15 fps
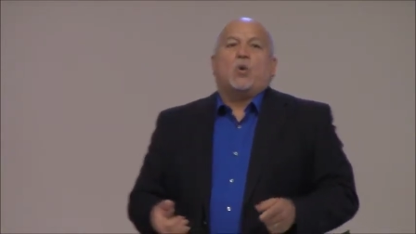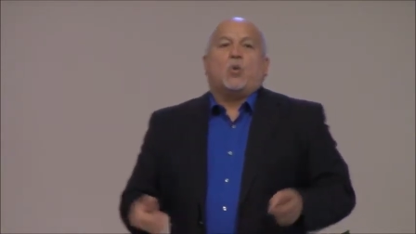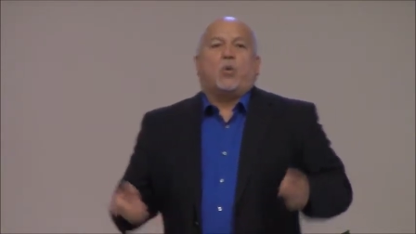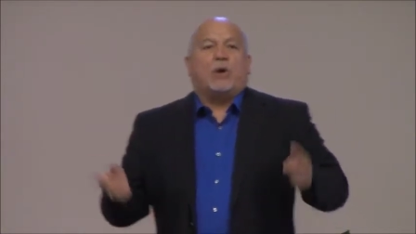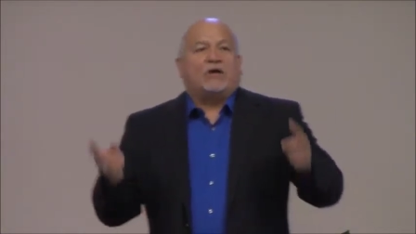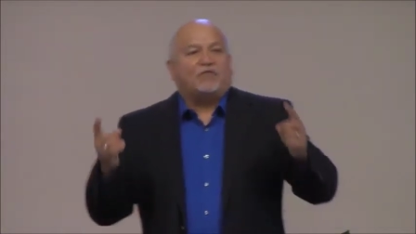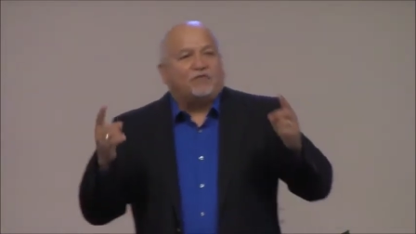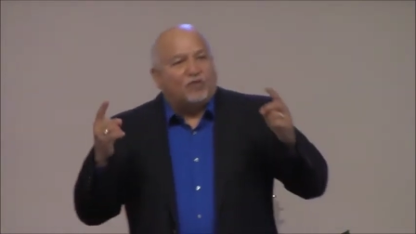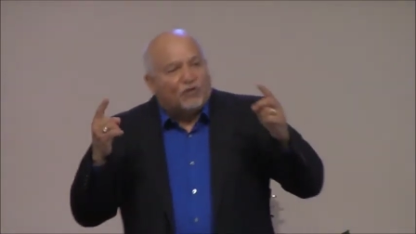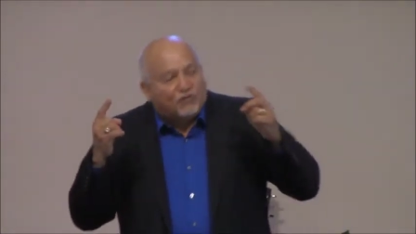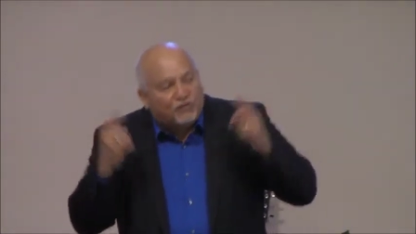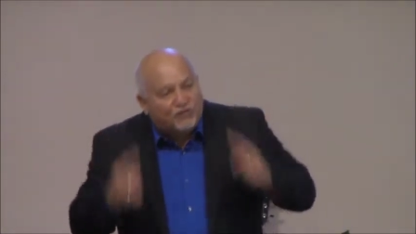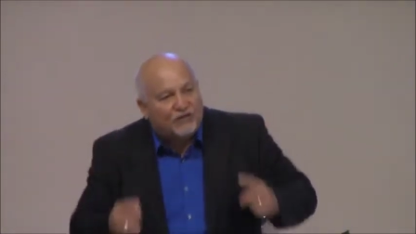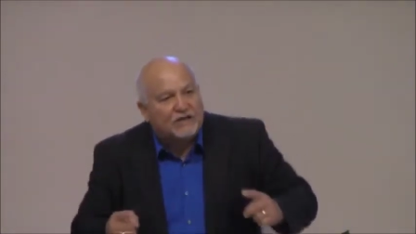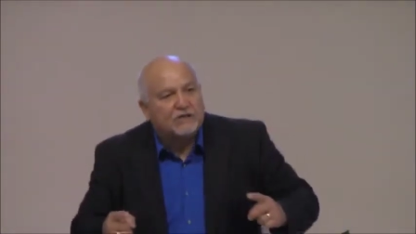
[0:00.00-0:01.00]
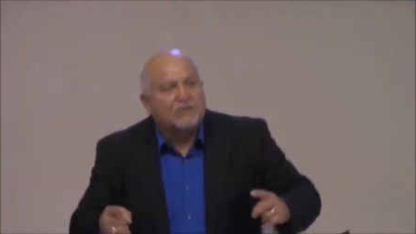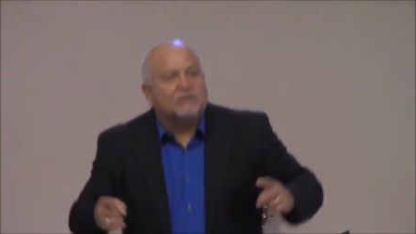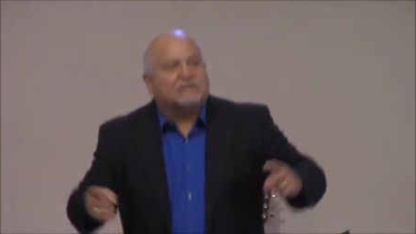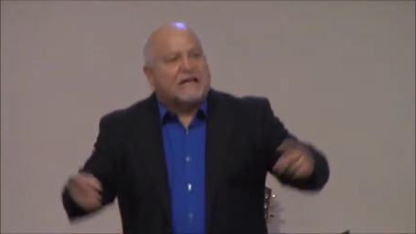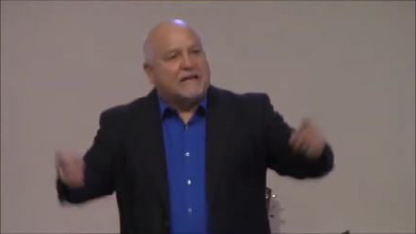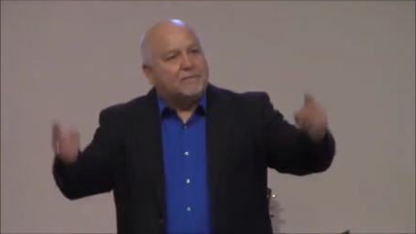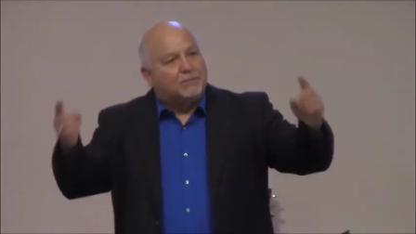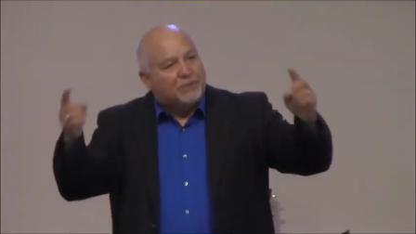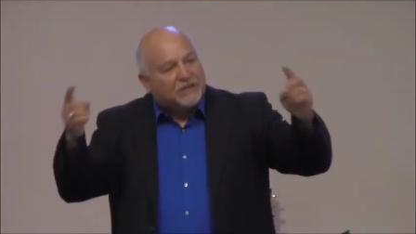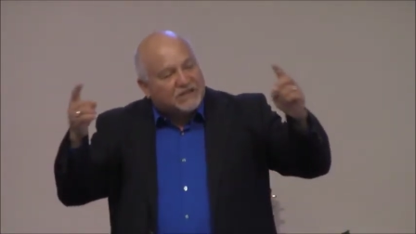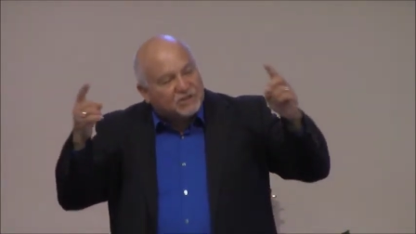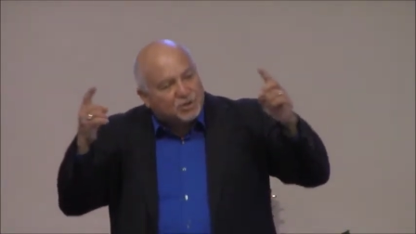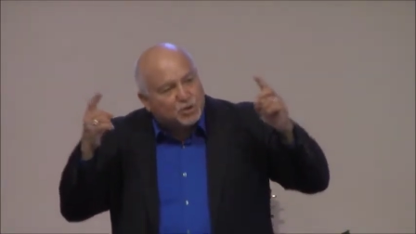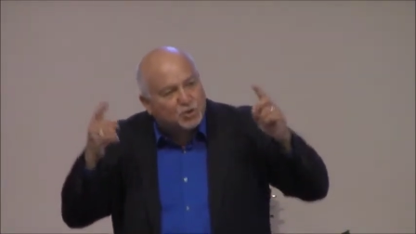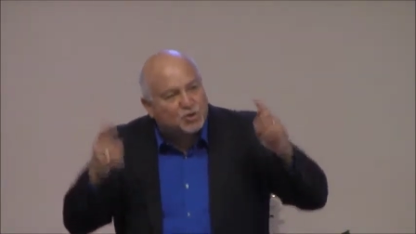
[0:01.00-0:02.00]
what fulfills and
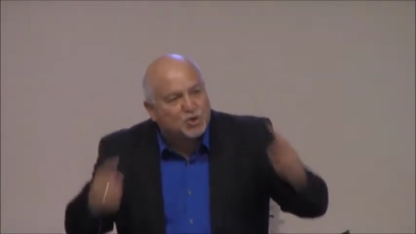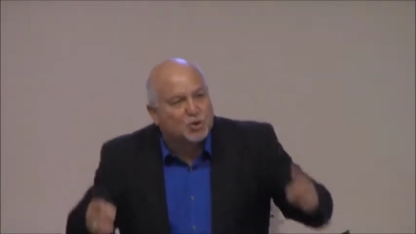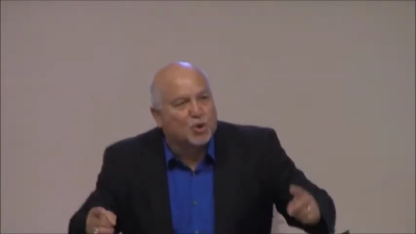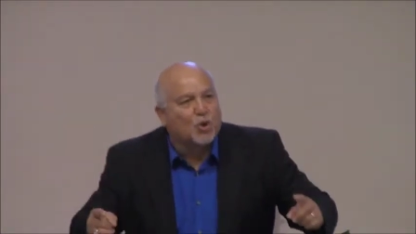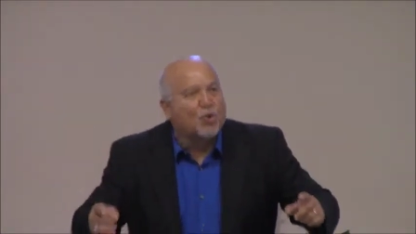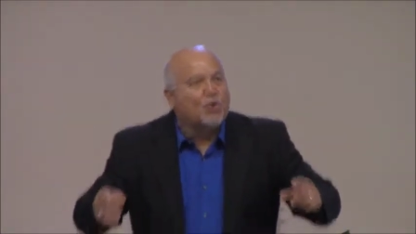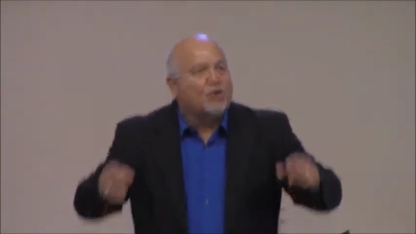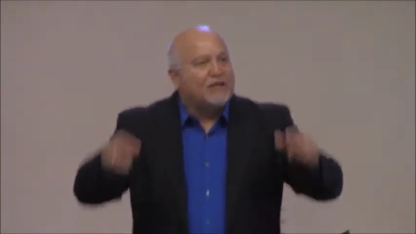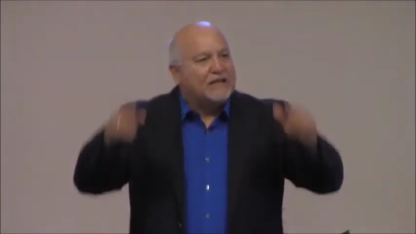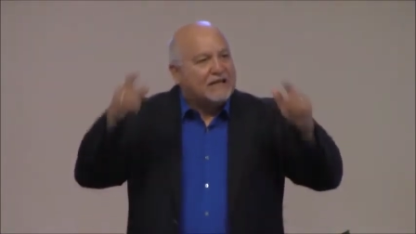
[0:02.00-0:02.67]
brings you joy